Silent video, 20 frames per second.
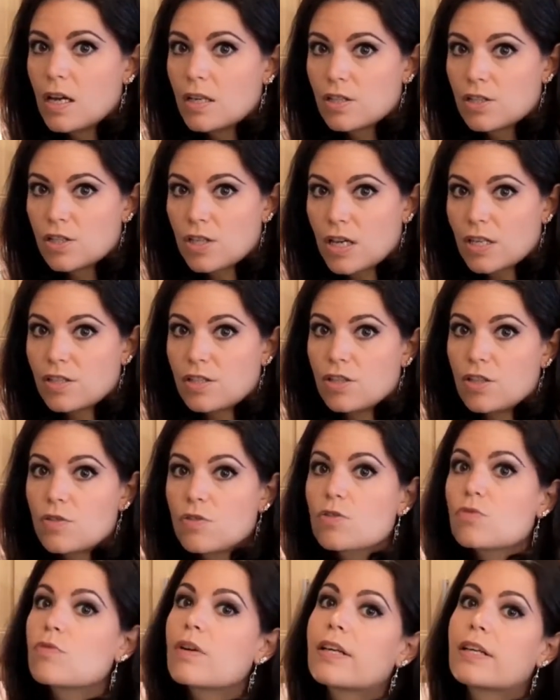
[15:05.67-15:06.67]
just
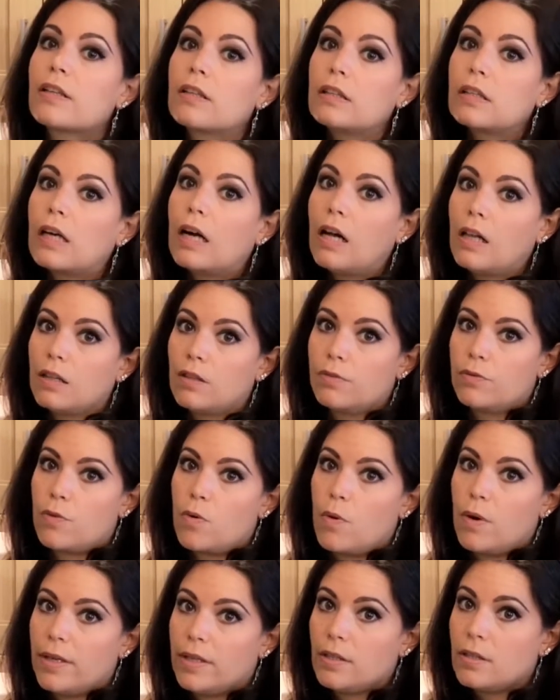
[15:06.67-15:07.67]
use regular olive
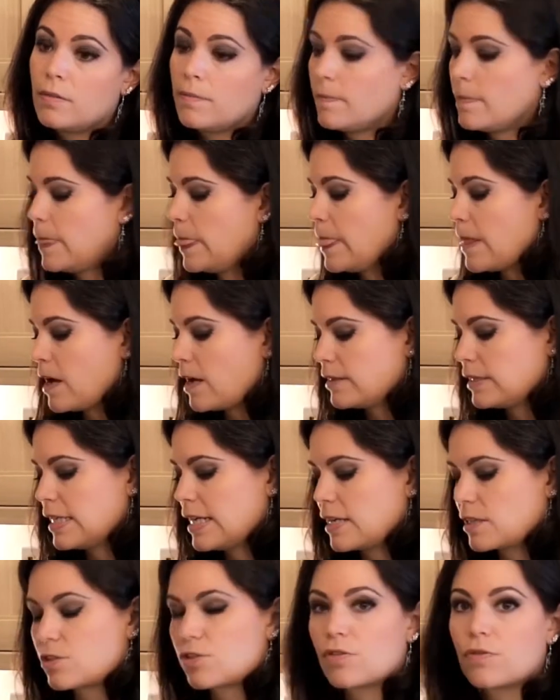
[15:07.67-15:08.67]
oil, not
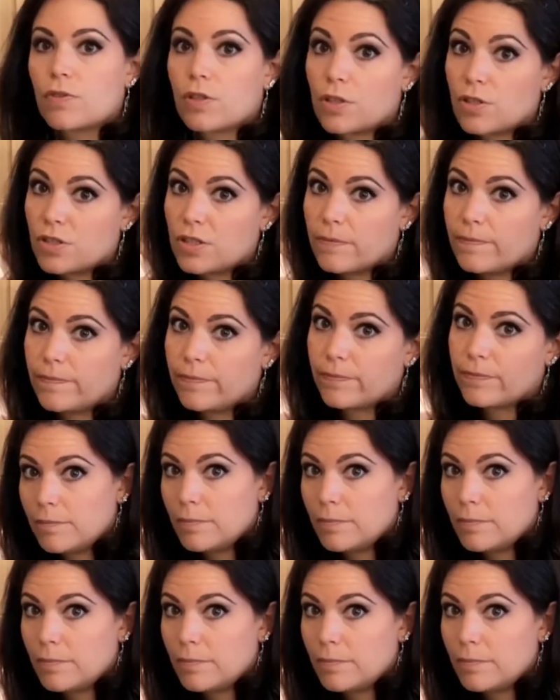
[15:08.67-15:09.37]
the extra virgin.